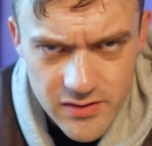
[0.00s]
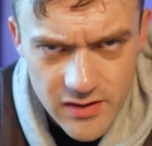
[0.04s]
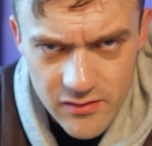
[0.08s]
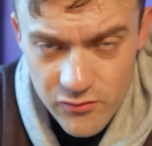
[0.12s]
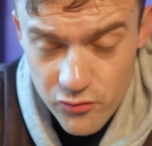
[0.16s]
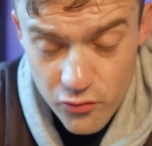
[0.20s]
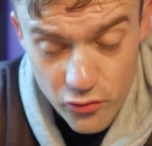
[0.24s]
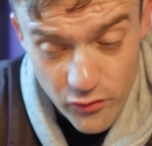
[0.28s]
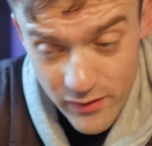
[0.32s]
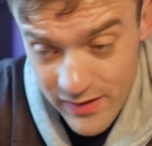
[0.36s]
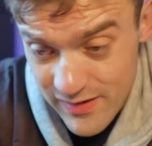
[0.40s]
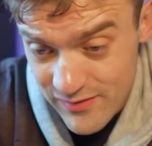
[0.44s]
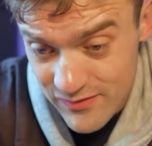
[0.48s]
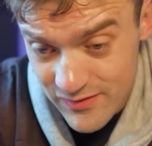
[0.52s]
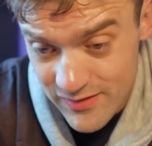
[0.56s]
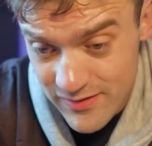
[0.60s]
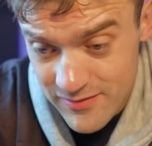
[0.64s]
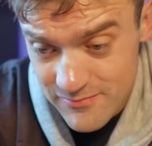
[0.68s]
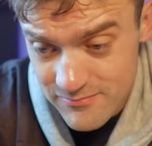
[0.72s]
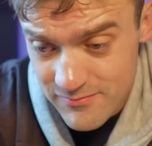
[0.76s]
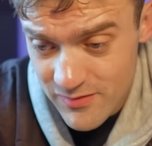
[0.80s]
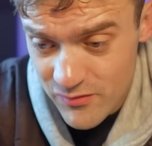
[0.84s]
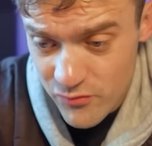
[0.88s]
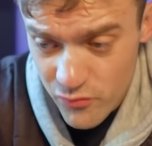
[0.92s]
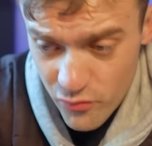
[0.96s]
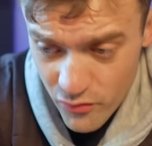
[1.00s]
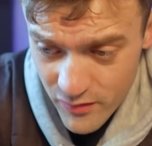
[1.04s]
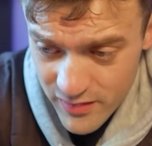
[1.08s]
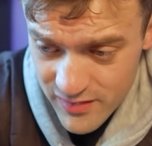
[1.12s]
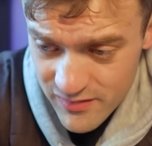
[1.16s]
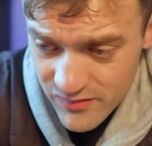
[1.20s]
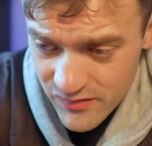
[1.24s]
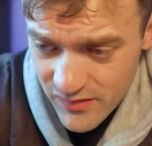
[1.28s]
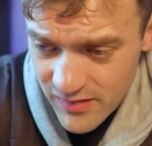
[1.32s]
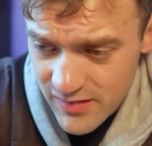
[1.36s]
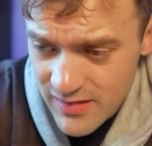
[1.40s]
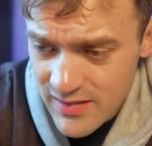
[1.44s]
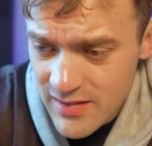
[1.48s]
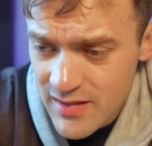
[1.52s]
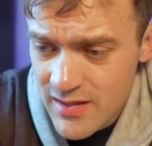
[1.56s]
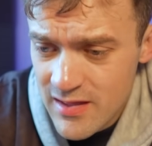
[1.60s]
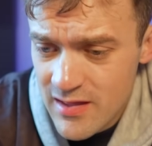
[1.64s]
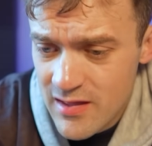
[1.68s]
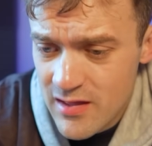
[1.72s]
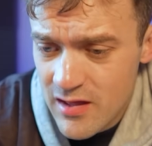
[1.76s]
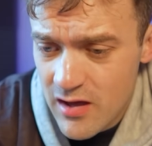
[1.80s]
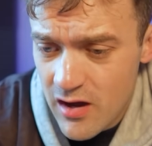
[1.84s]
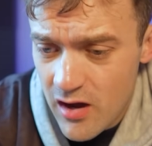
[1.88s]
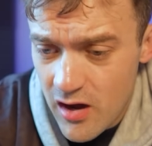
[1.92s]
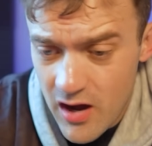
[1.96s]
it's crazy. It's crazy.
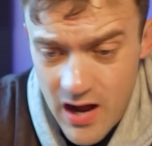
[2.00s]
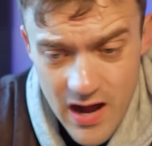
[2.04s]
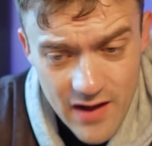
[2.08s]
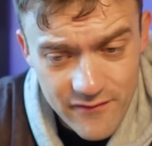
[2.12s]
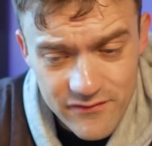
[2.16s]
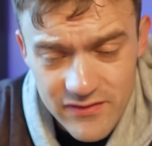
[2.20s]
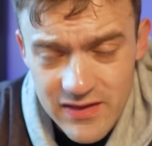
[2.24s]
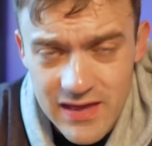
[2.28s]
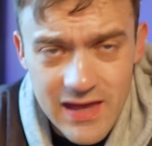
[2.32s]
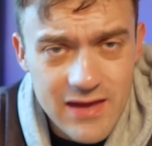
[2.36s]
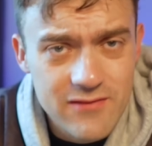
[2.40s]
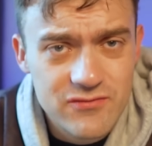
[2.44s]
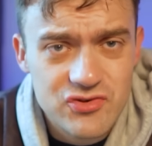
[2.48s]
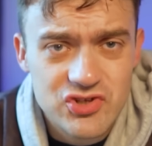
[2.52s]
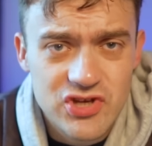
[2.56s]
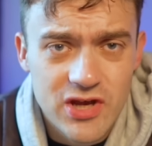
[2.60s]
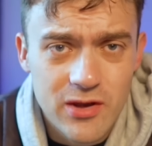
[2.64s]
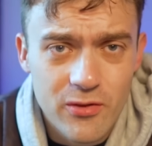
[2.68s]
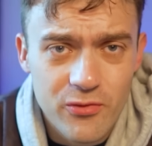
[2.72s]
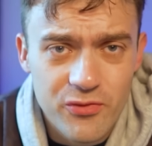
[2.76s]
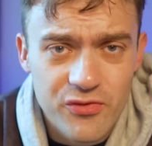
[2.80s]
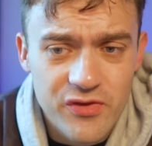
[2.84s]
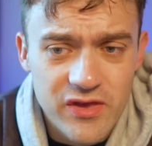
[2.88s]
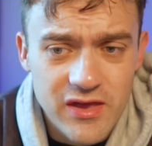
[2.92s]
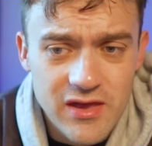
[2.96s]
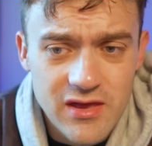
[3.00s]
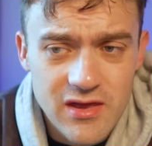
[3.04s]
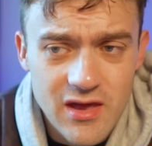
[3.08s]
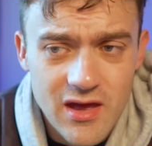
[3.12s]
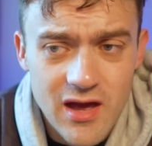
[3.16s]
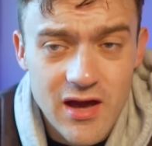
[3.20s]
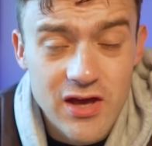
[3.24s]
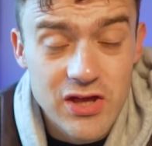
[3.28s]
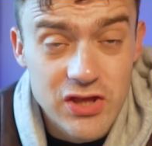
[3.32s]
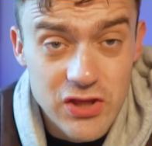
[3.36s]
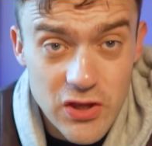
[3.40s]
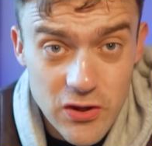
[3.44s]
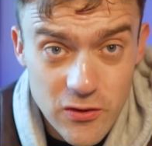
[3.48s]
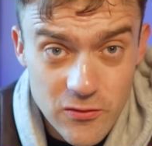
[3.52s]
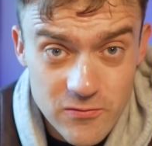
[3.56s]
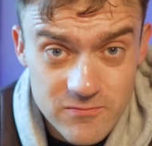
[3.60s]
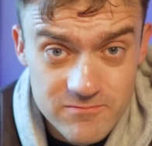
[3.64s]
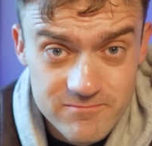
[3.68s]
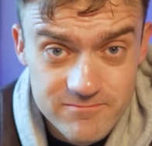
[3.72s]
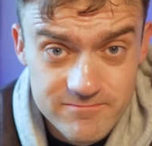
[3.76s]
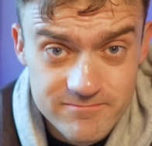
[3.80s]
I have to give Chelsea a U.